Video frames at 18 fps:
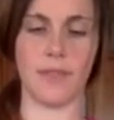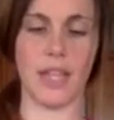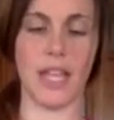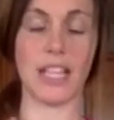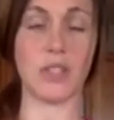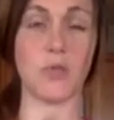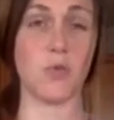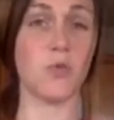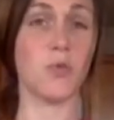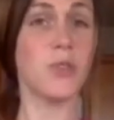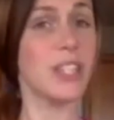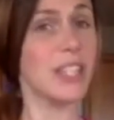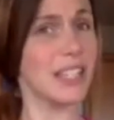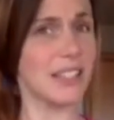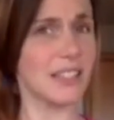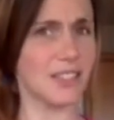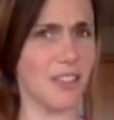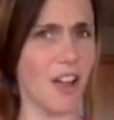It's
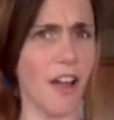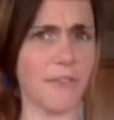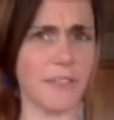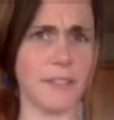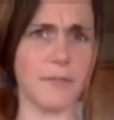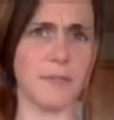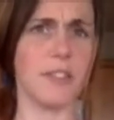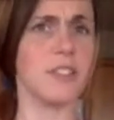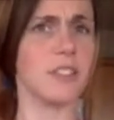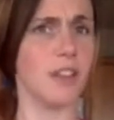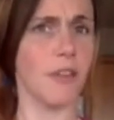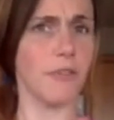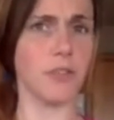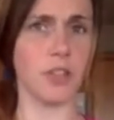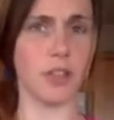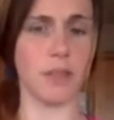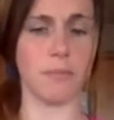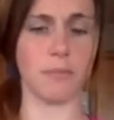really soft. It feels
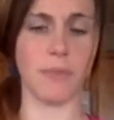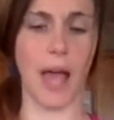softer than